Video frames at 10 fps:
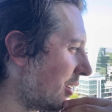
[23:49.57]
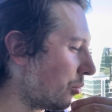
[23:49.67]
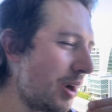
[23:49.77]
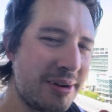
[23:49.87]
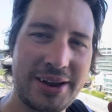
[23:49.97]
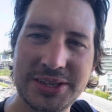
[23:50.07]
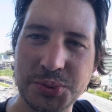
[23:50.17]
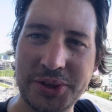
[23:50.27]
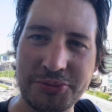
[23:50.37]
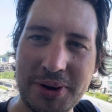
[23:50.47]

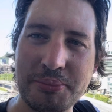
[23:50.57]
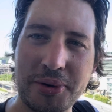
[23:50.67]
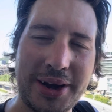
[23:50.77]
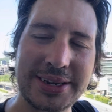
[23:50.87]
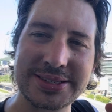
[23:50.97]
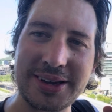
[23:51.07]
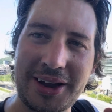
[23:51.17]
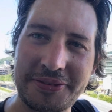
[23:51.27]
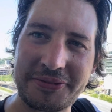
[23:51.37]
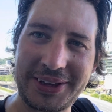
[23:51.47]
Whereas with rim brakes,
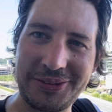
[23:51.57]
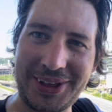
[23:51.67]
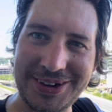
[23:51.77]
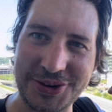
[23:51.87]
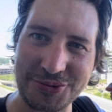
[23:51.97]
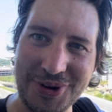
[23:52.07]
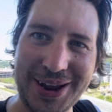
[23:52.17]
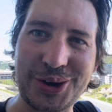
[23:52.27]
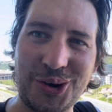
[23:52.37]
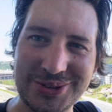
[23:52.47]
I feel that
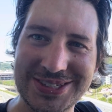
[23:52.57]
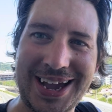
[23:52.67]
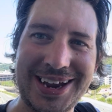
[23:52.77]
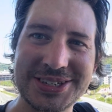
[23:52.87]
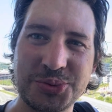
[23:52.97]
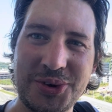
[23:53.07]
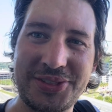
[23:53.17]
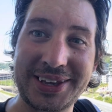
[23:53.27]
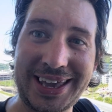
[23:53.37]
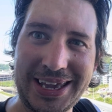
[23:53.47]
direct contact
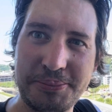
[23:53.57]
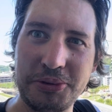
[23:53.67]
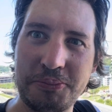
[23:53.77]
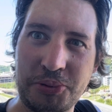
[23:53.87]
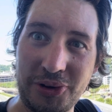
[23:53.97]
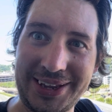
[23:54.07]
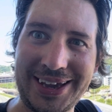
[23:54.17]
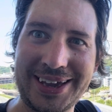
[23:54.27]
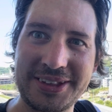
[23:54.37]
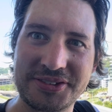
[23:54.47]
with the cable
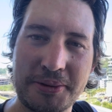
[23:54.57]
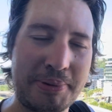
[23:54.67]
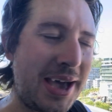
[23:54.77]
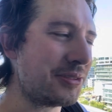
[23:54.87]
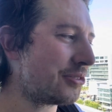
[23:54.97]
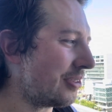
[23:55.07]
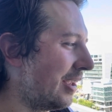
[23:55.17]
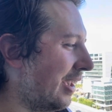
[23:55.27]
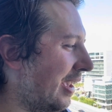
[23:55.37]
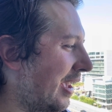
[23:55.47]
pulling against the pads,
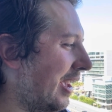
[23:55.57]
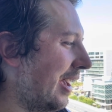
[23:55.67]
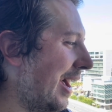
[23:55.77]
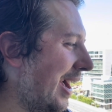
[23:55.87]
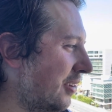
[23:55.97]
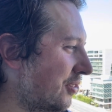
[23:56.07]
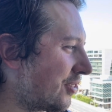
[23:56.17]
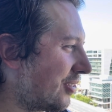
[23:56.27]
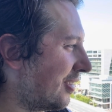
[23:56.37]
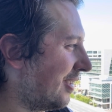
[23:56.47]

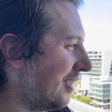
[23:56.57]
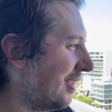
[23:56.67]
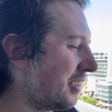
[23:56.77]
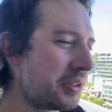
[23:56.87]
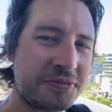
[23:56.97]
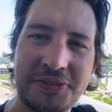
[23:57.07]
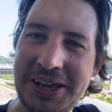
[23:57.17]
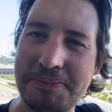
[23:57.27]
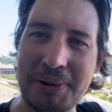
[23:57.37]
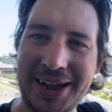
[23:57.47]
and the
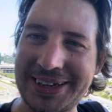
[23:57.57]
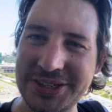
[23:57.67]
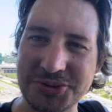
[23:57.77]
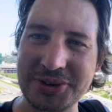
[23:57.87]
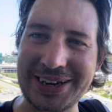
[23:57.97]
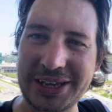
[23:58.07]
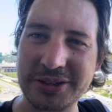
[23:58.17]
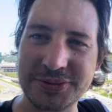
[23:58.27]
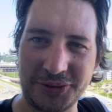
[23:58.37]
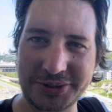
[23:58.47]
feedback is really
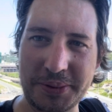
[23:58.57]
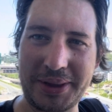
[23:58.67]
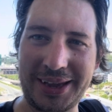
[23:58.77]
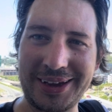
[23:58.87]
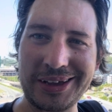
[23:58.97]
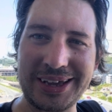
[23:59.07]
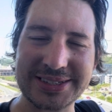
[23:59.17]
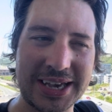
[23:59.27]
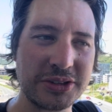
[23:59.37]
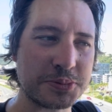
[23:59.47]
useful to me.
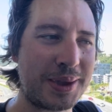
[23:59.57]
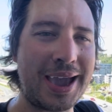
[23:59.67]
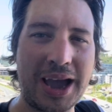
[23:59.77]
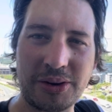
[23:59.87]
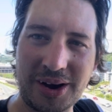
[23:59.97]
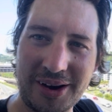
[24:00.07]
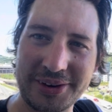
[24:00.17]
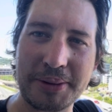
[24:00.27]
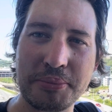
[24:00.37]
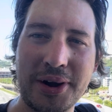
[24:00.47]
It tells me how
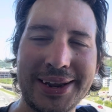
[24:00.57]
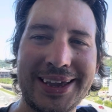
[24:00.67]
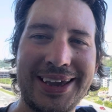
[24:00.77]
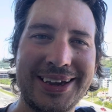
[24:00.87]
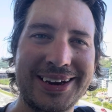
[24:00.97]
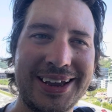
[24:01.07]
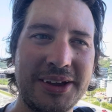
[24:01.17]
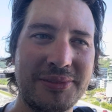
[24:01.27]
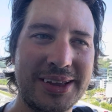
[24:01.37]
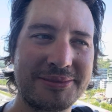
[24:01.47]
hard I'm braking, and
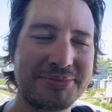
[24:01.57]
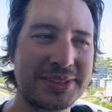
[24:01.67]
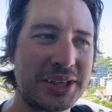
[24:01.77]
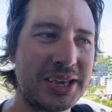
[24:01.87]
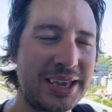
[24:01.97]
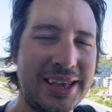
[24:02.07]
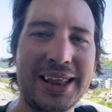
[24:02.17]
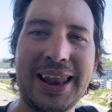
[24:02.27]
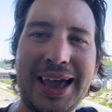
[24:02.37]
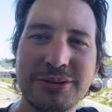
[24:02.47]
it
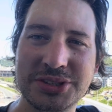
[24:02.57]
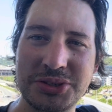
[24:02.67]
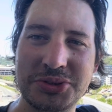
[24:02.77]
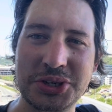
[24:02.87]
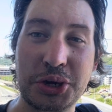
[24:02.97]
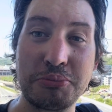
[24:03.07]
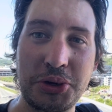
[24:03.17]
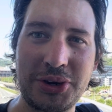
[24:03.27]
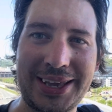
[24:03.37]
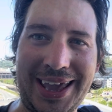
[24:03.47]
allows you to
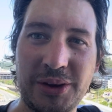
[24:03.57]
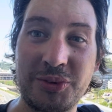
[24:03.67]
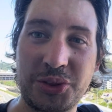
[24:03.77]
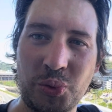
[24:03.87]
communicate with the